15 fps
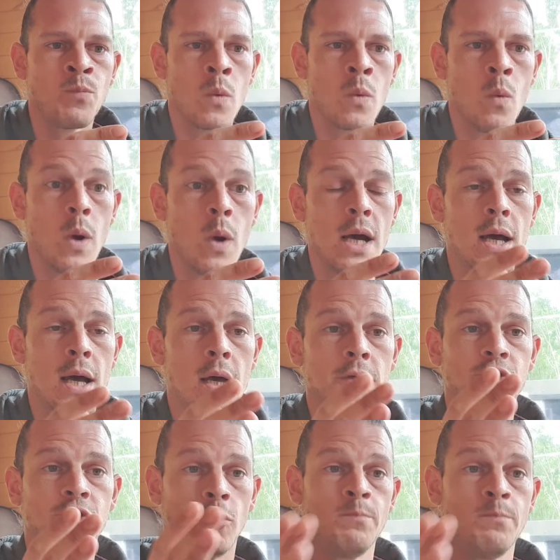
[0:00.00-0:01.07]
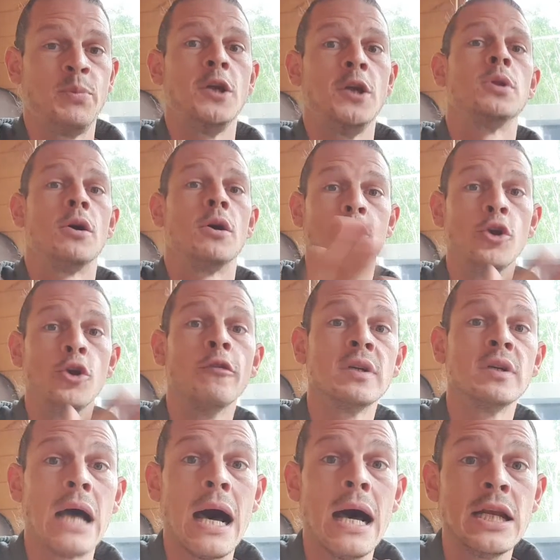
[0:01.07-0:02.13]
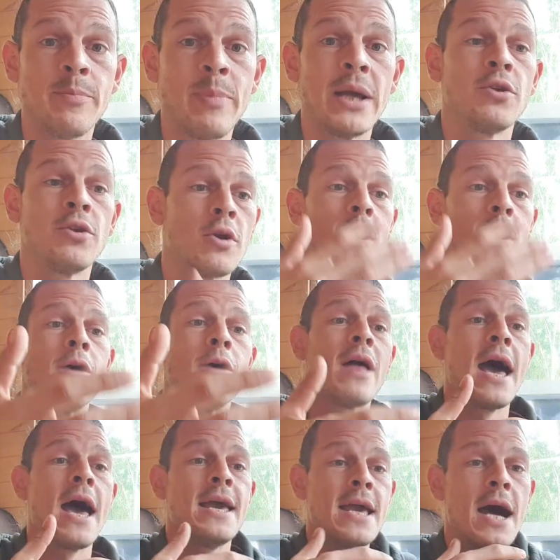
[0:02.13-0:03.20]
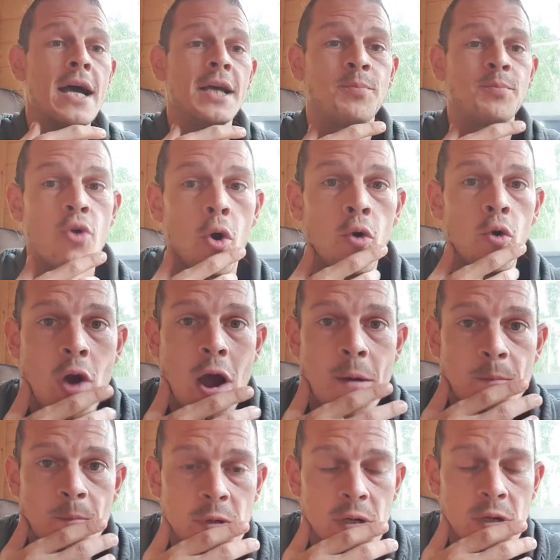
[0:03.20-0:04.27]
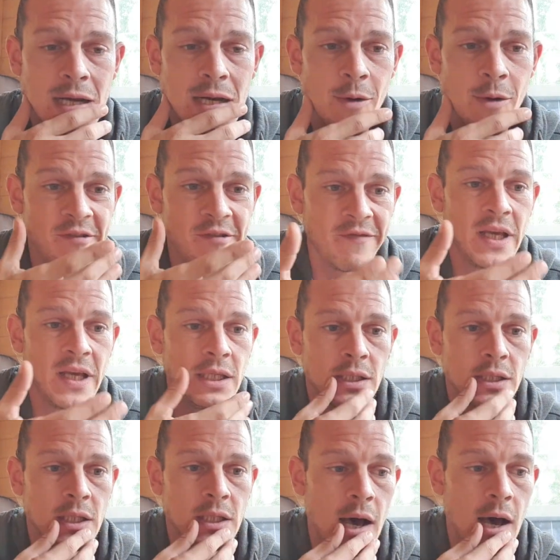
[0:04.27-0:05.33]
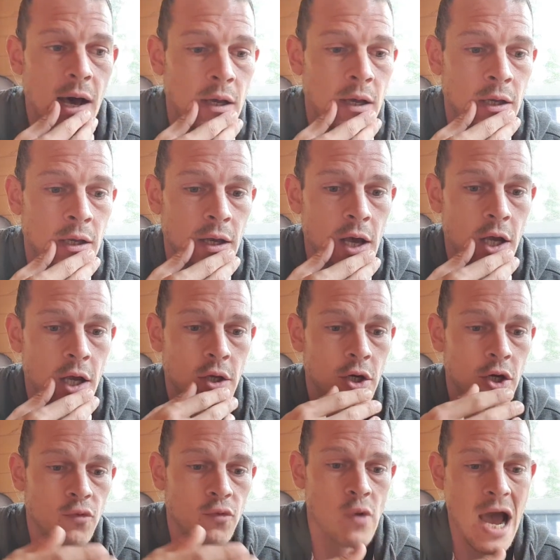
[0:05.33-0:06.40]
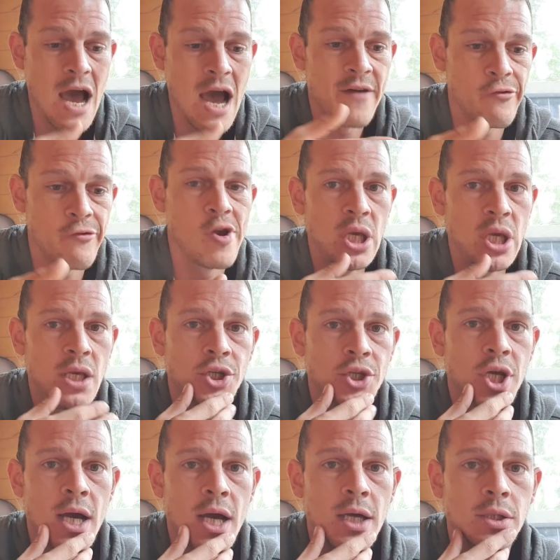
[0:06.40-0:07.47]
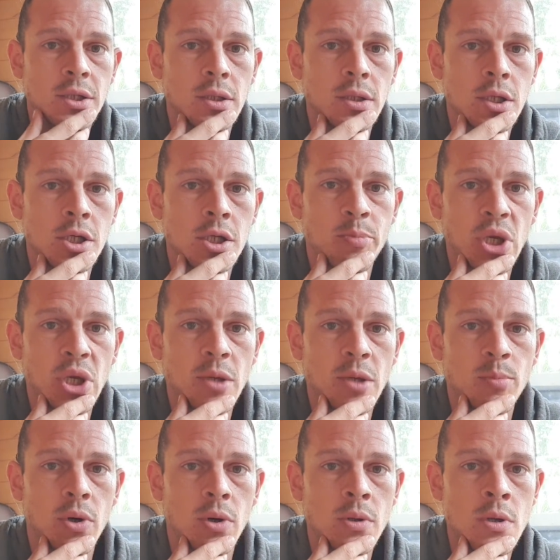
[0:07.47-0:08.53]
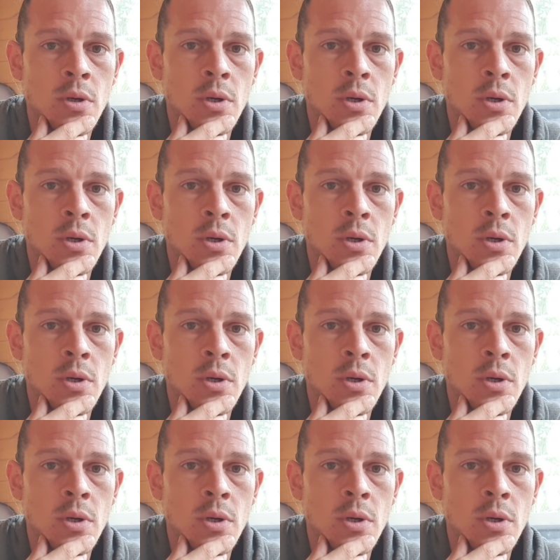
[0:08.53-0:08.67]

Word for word: where some people on the other side depending on how that ai is programmed and how it thinks and that are going to rather it be in charge than the people